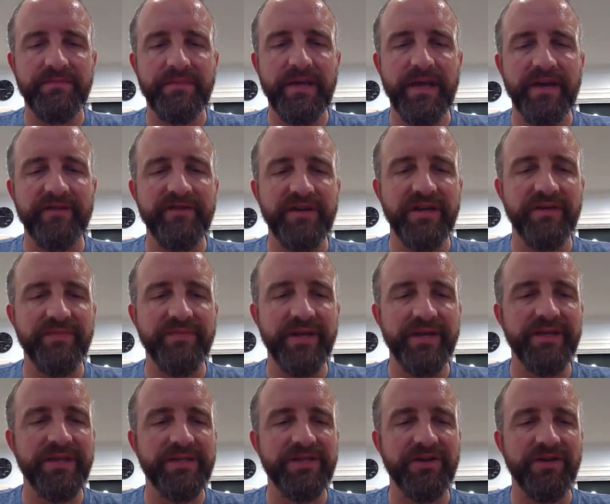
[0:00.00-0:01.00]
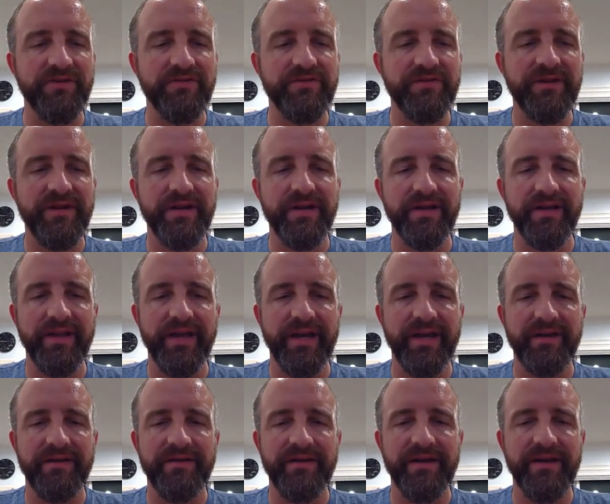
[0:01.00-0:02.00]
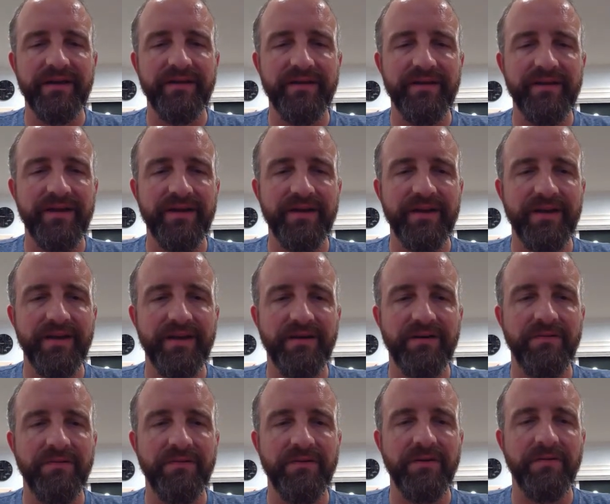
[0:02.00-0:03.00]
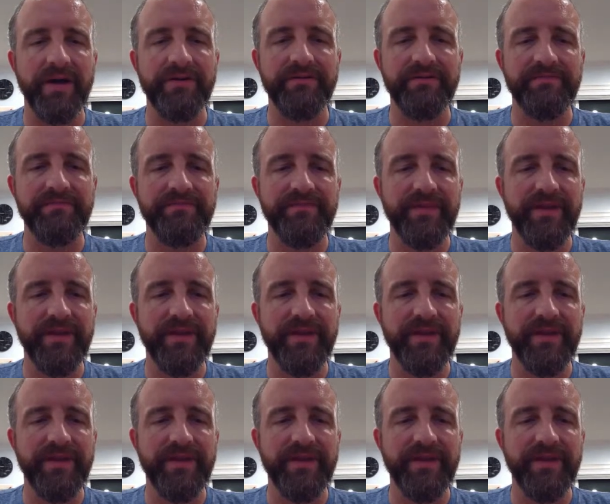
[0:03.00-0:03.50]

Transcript: I haven't committed this code like in a while.